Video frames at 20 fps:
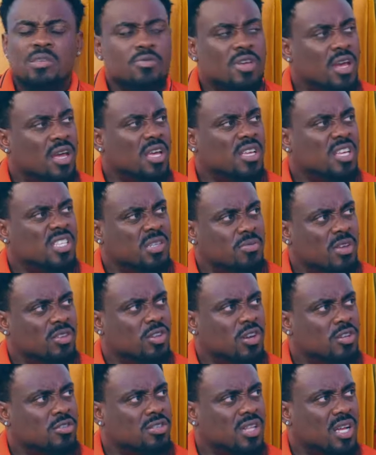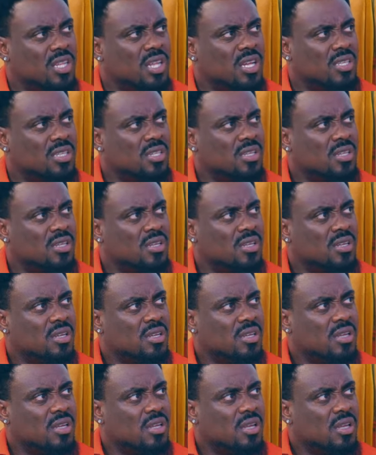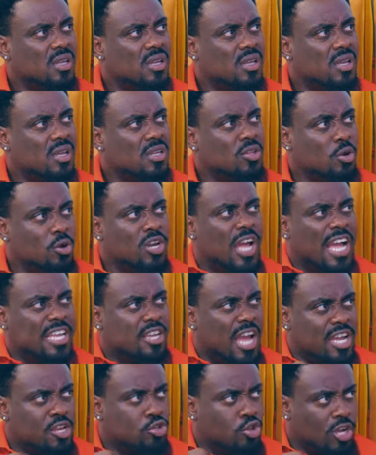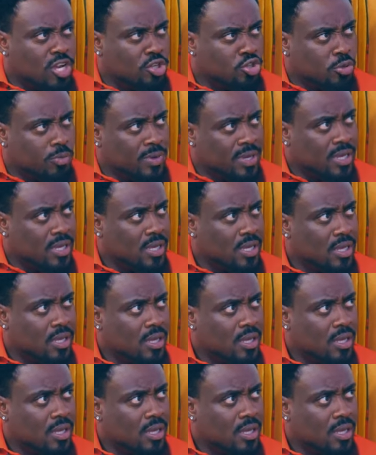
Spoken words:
me you're talking to like that? No, are you talking to me?